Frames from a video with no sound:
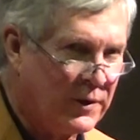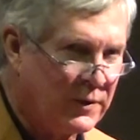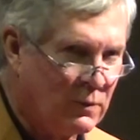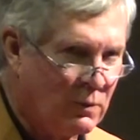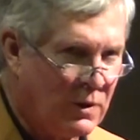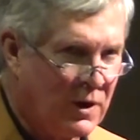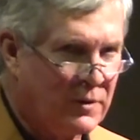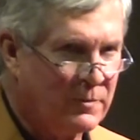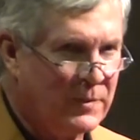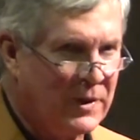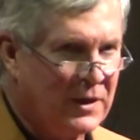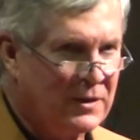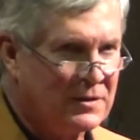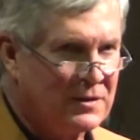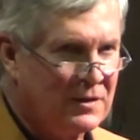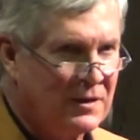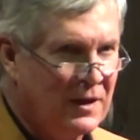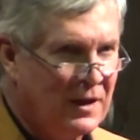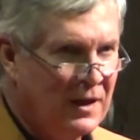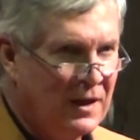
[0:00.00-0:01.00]
what the word
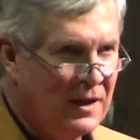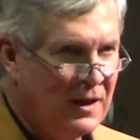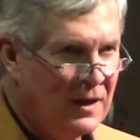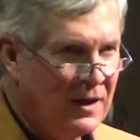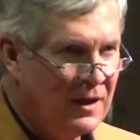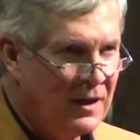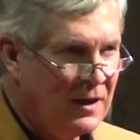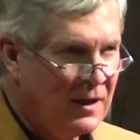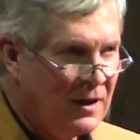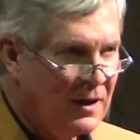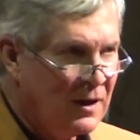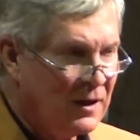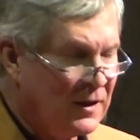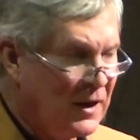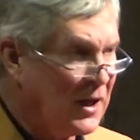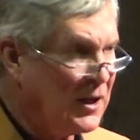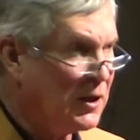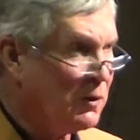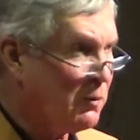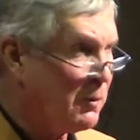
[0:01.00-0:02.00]
means. And
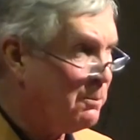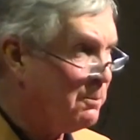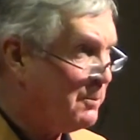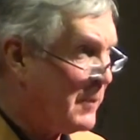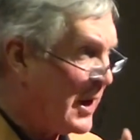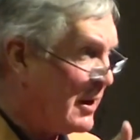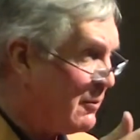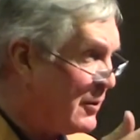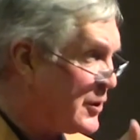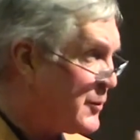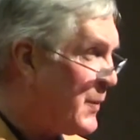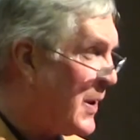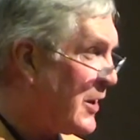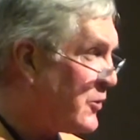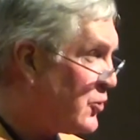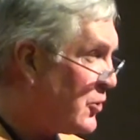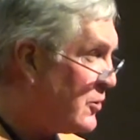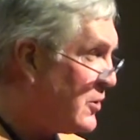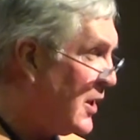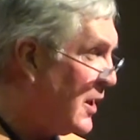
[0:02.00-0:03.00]
then you better
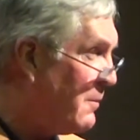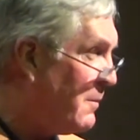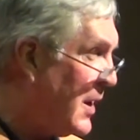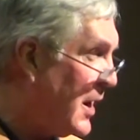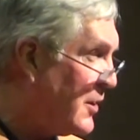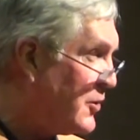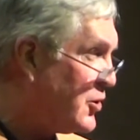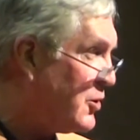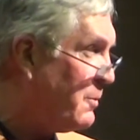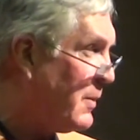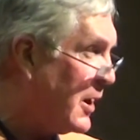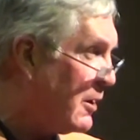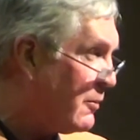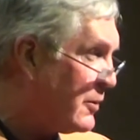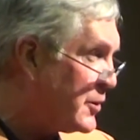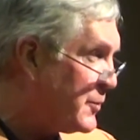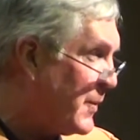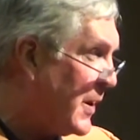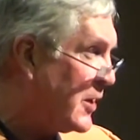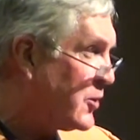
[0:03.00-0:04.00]
respect your teammates, you better
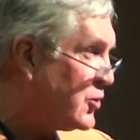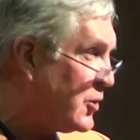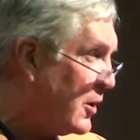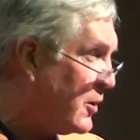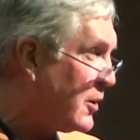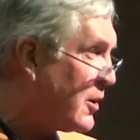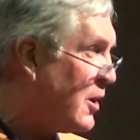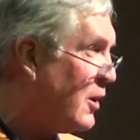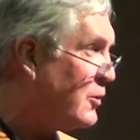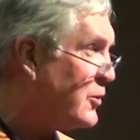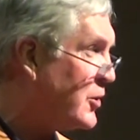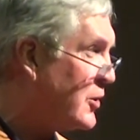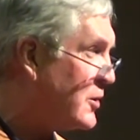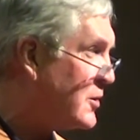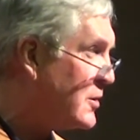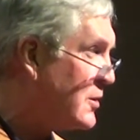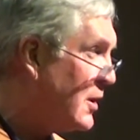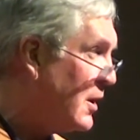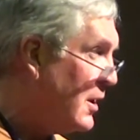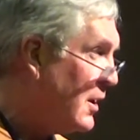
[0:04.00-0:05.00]
respect your other
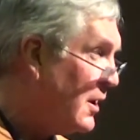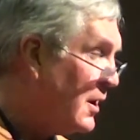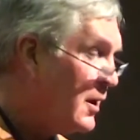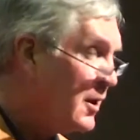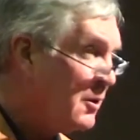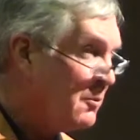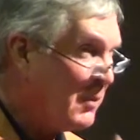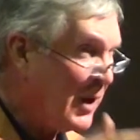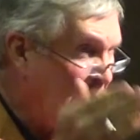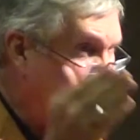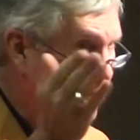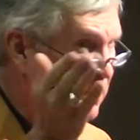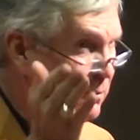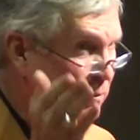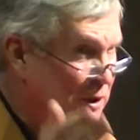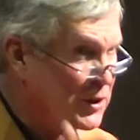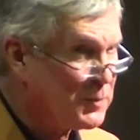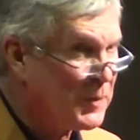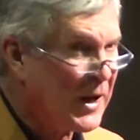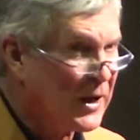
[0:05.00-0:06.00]
coaches, you
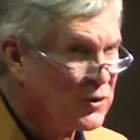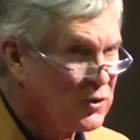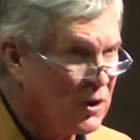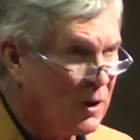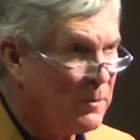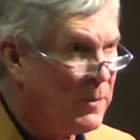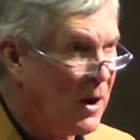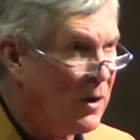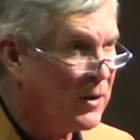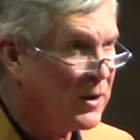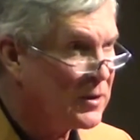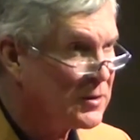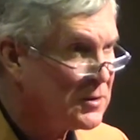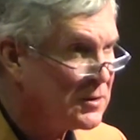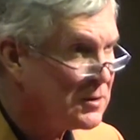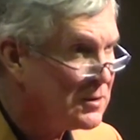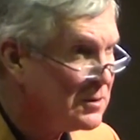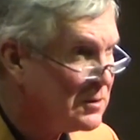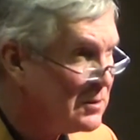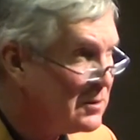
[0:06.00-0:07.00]
better respect your
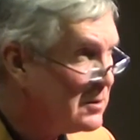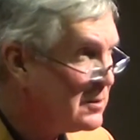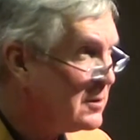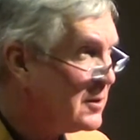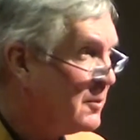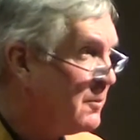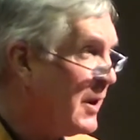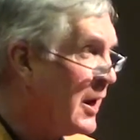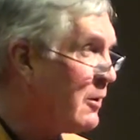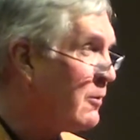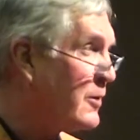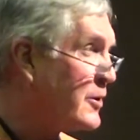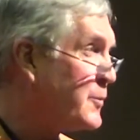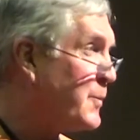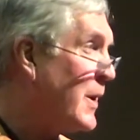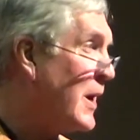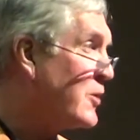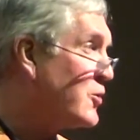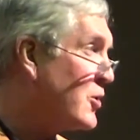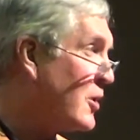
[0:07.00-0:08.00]
opponents. You better
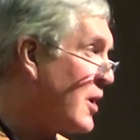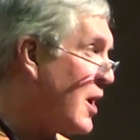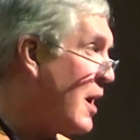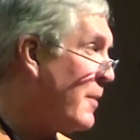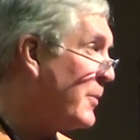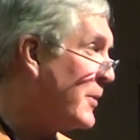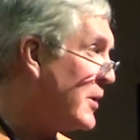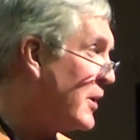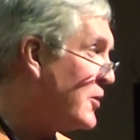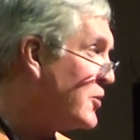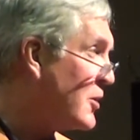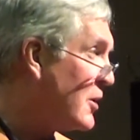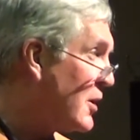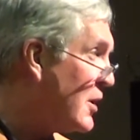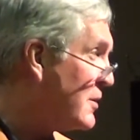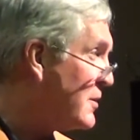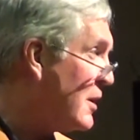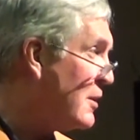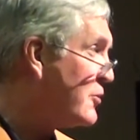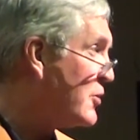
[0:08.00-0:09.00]
respect your competition
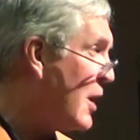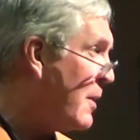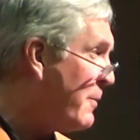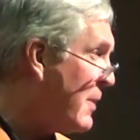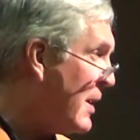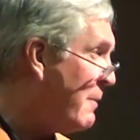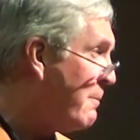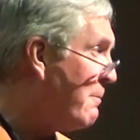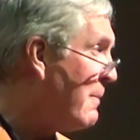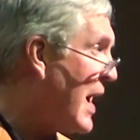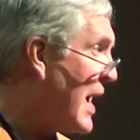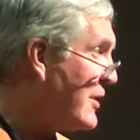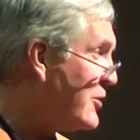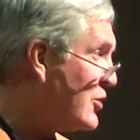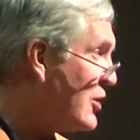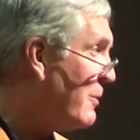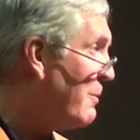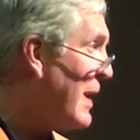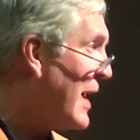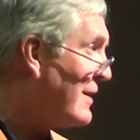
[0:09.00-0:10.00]
because they'll jump up and
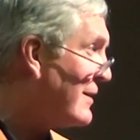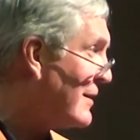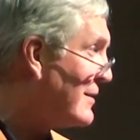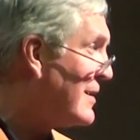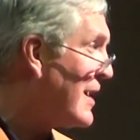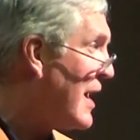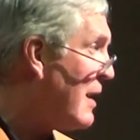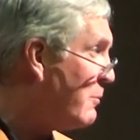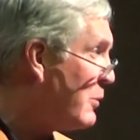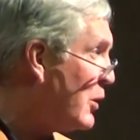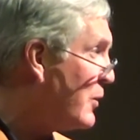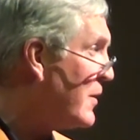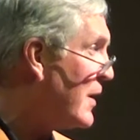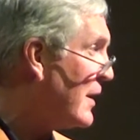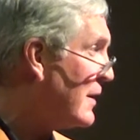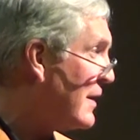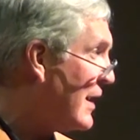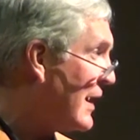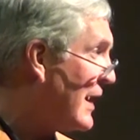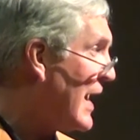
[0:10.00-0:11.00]
bite you about the time you
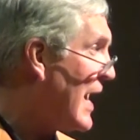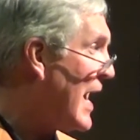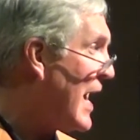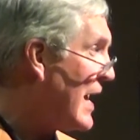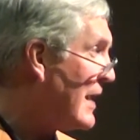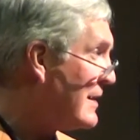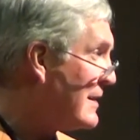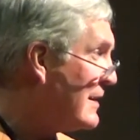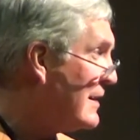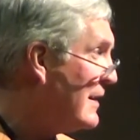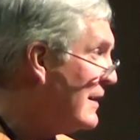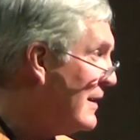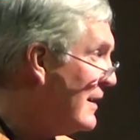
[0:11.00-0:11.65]
think they can't.